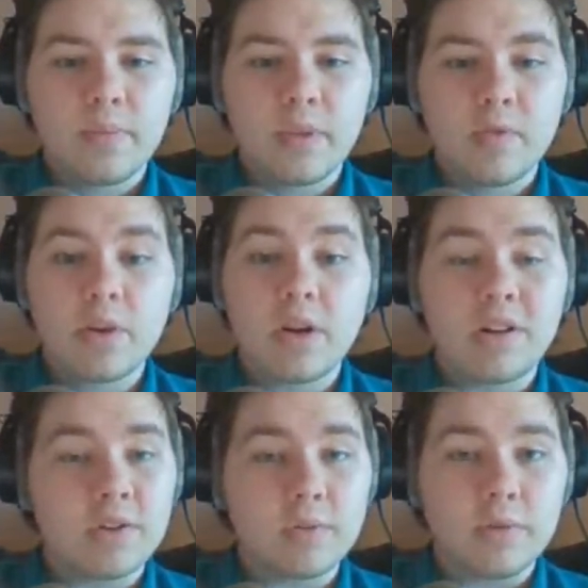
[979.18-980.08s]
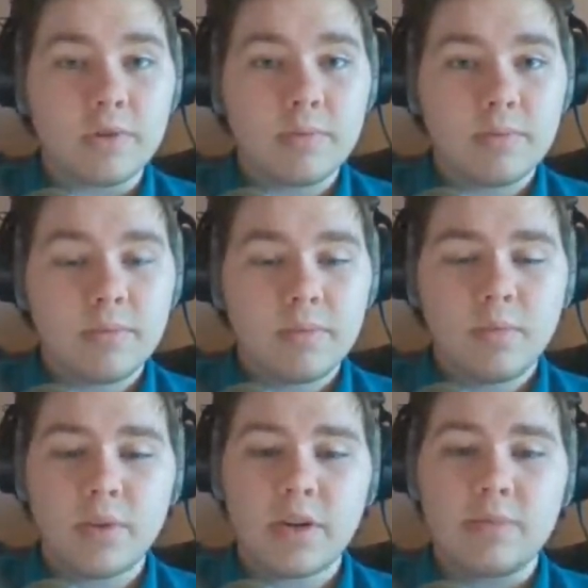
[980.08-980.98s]
they're very knowledgeable
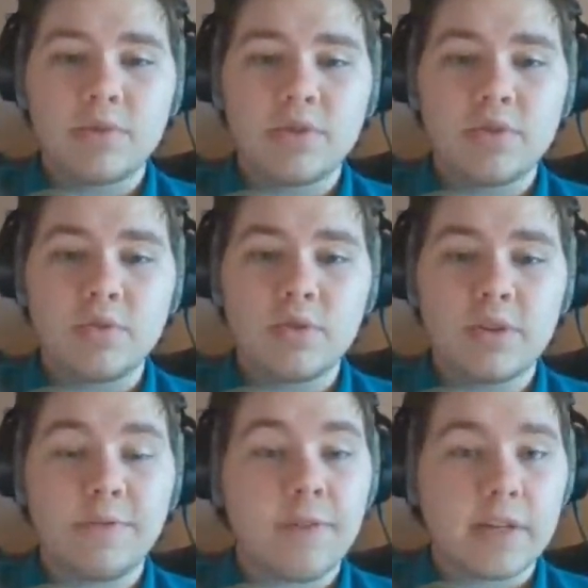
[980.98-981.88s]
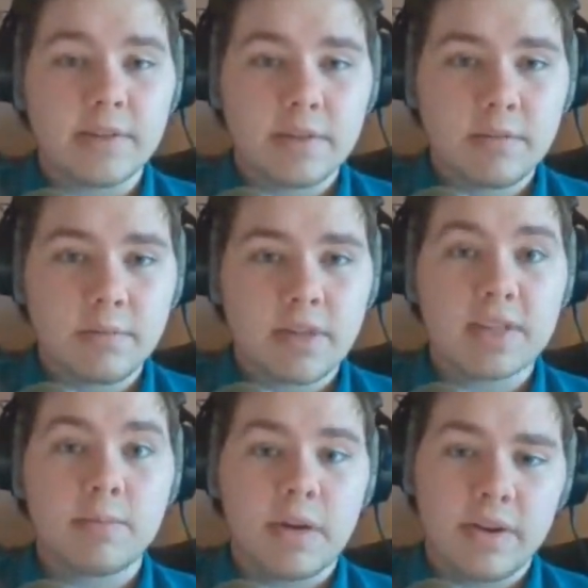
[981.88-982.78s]
when it comes to defense, but
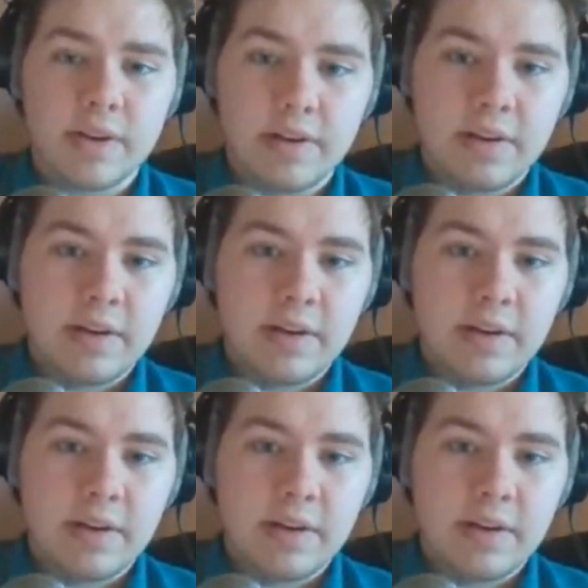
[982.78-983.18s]
that's about it.